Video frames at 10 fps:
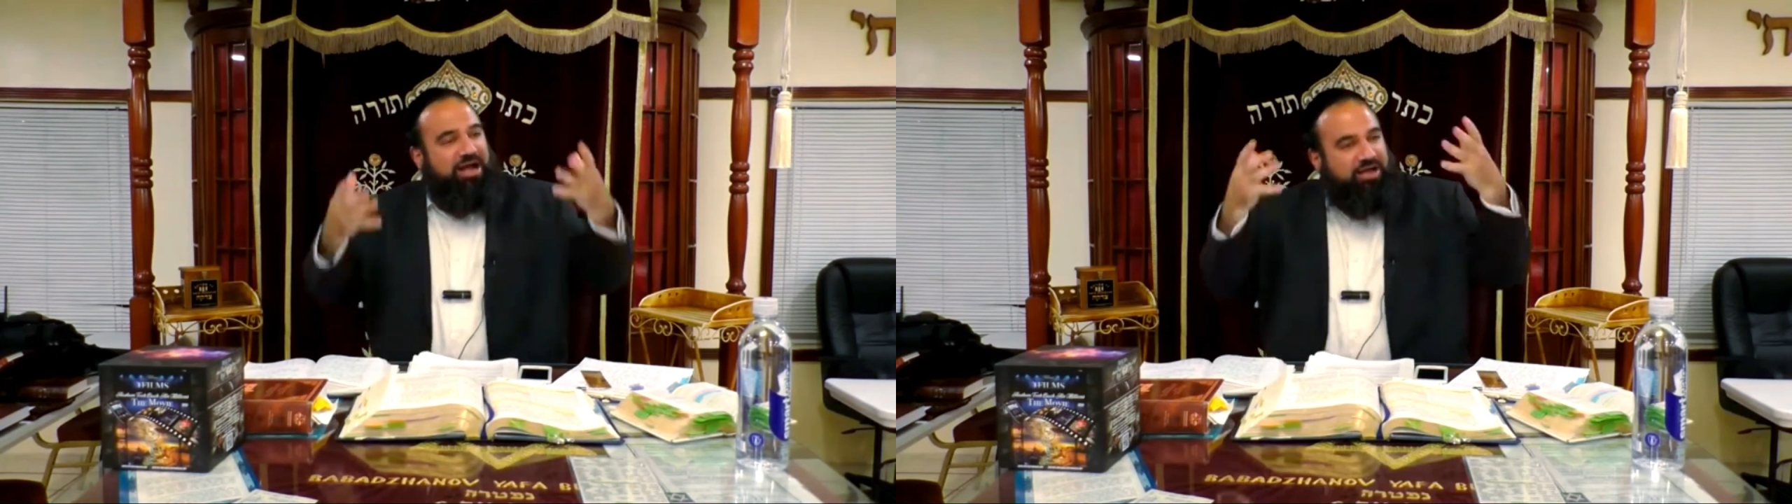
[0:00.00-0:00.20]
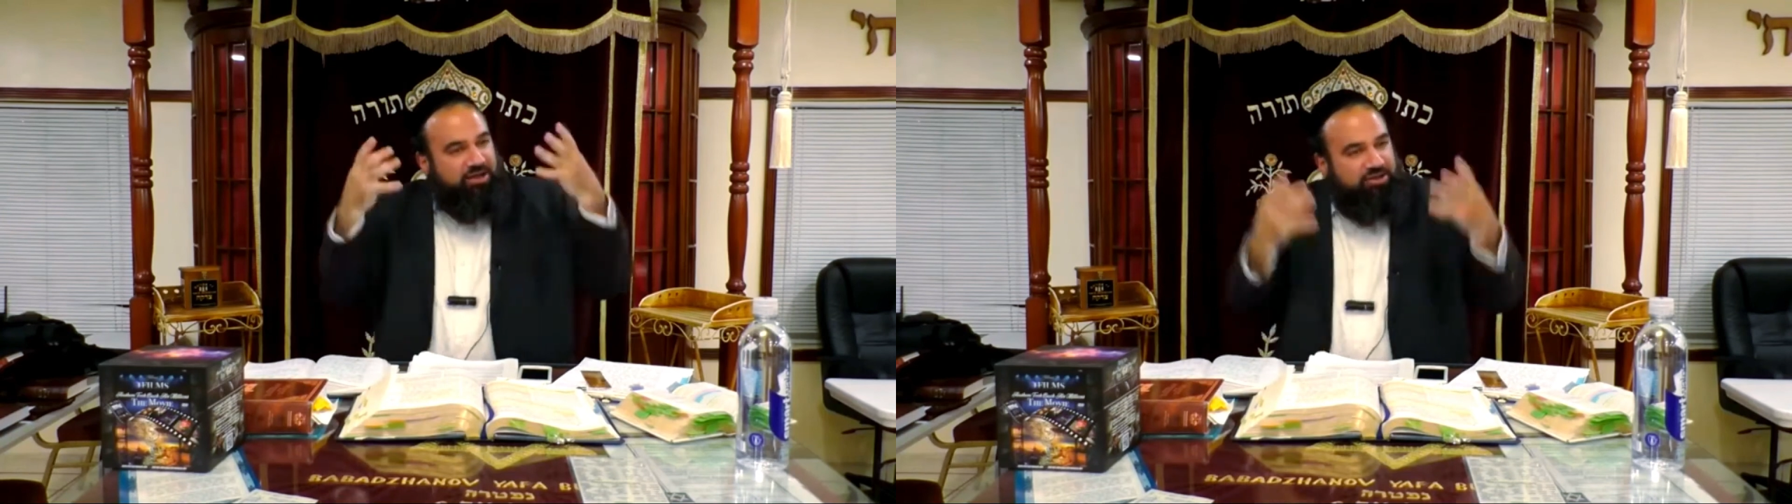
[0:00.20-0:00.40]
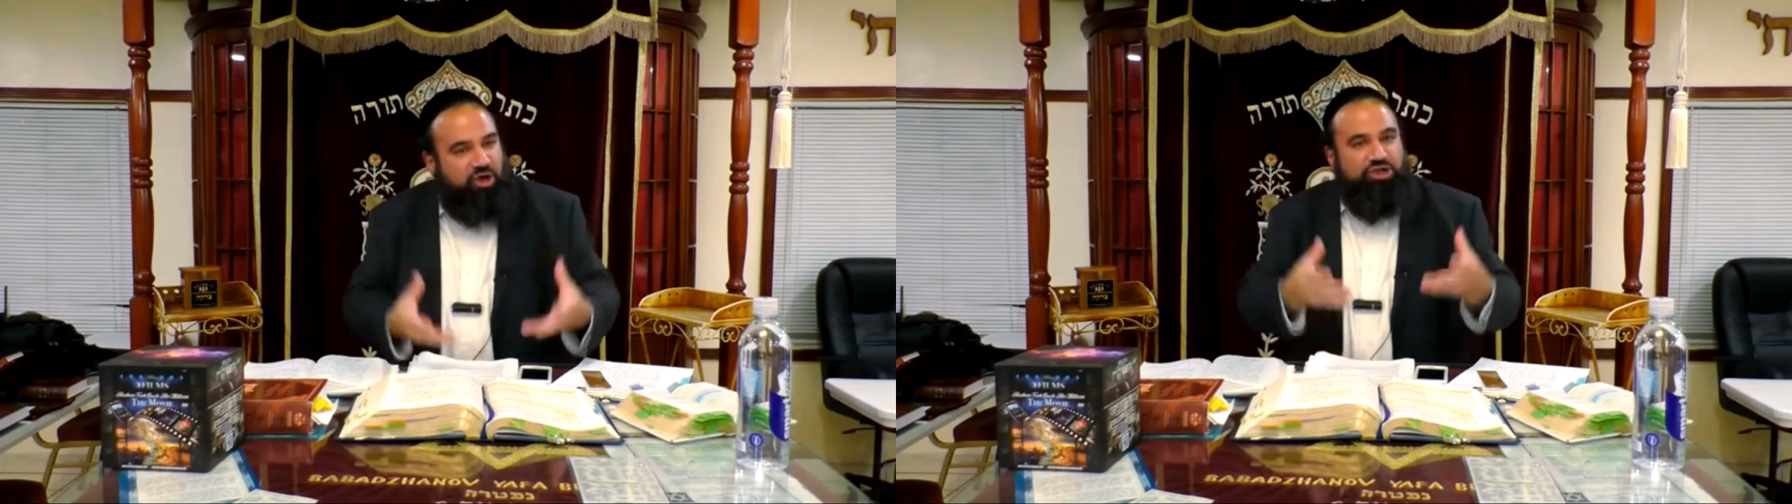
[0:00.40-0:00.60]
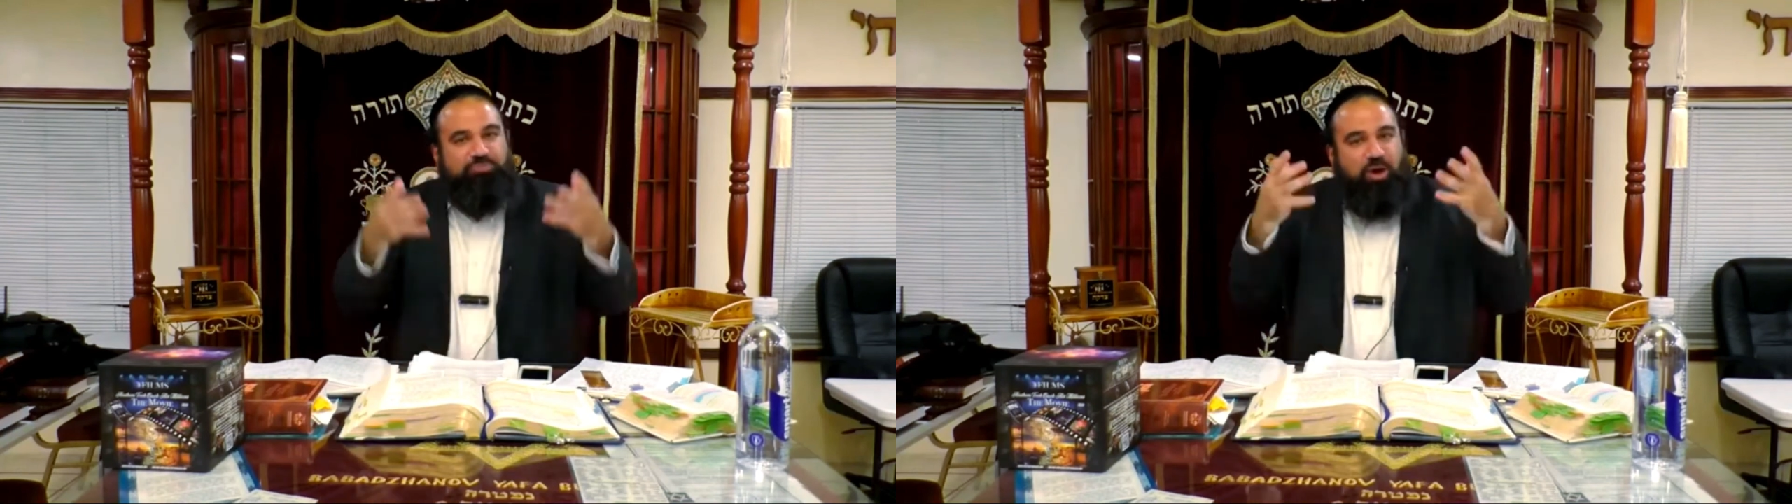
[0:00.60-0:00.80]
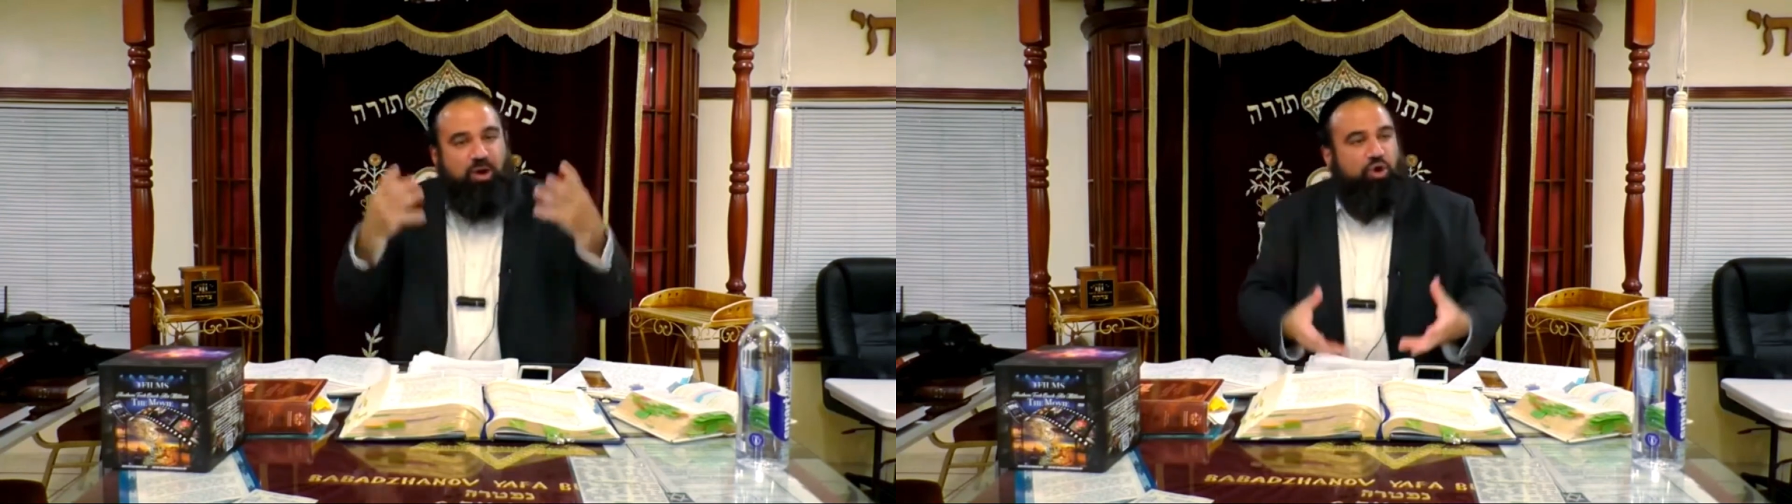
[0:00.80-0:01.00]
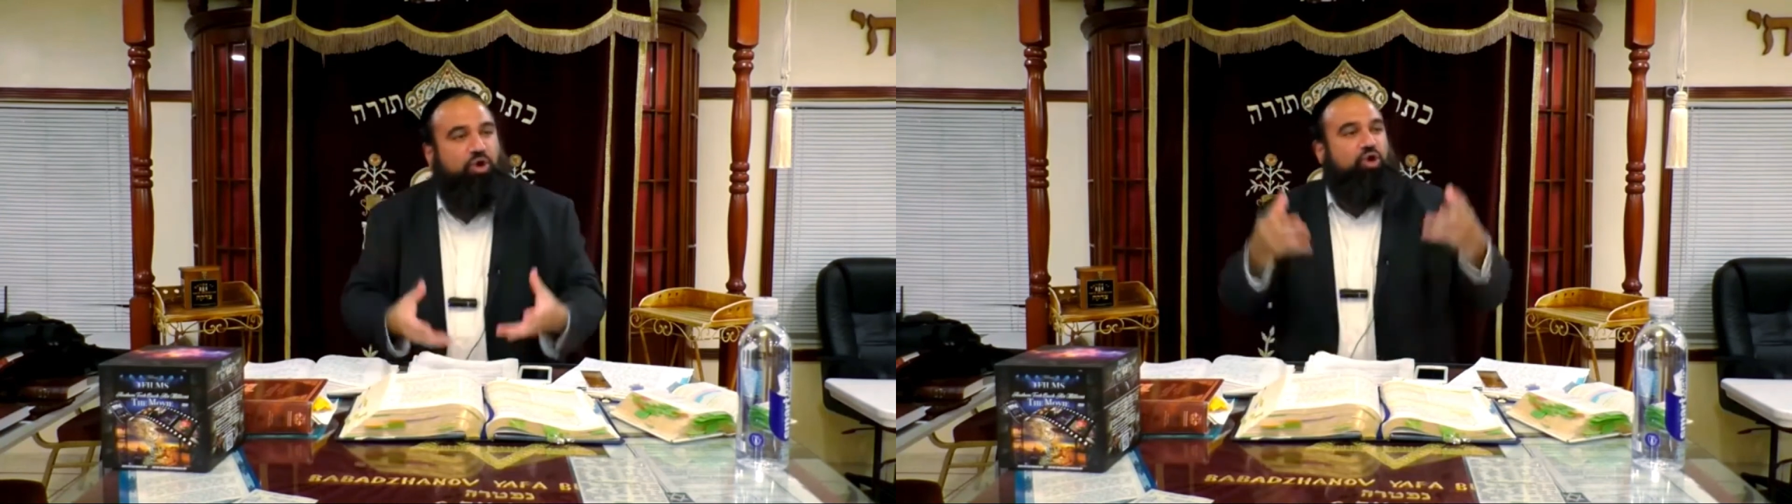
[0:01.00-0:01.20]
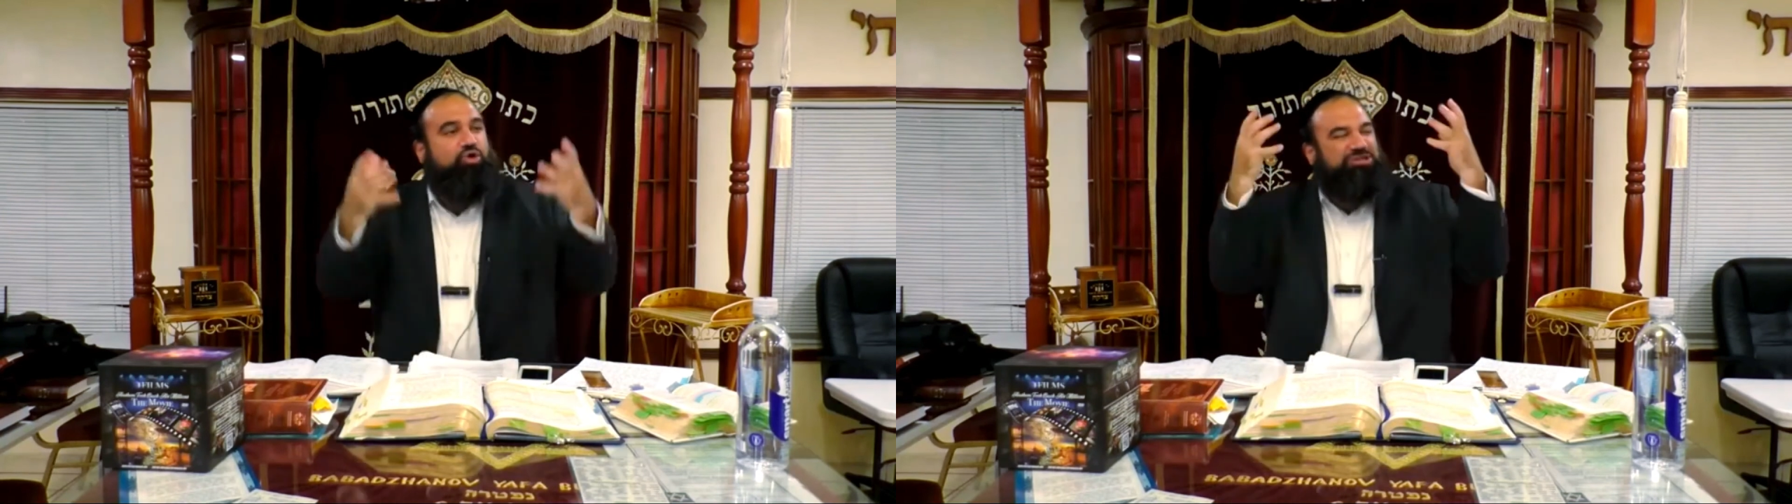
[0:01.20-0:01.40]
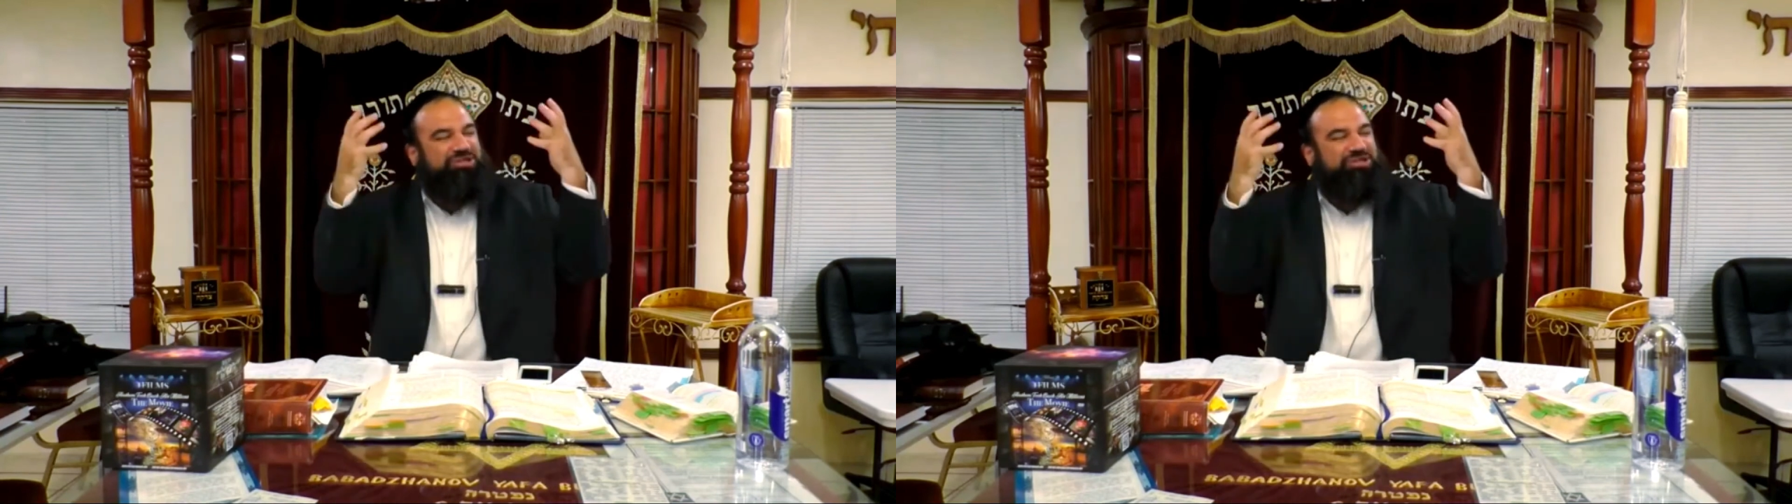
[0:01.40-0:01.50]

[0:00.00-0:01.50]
HaKadosh Baruch Hu